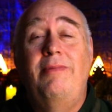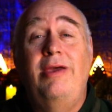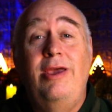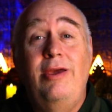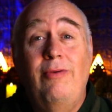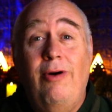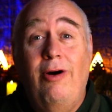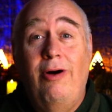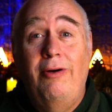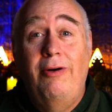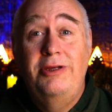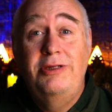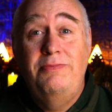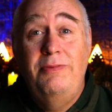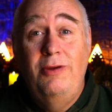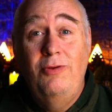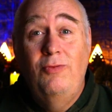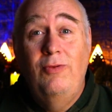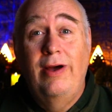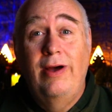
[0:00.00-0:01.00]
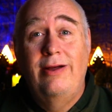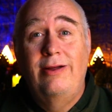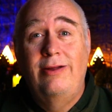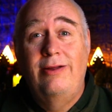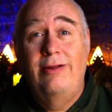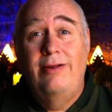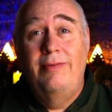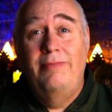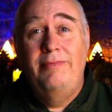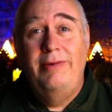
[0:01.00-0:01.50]
you always be
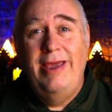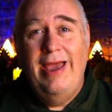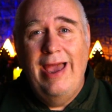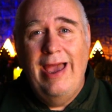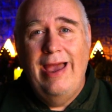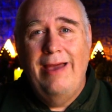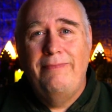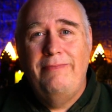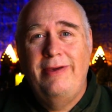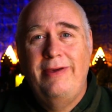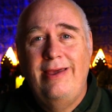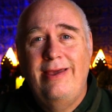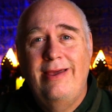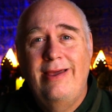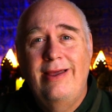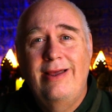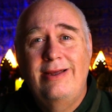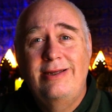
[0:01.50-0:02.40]
well, be happy,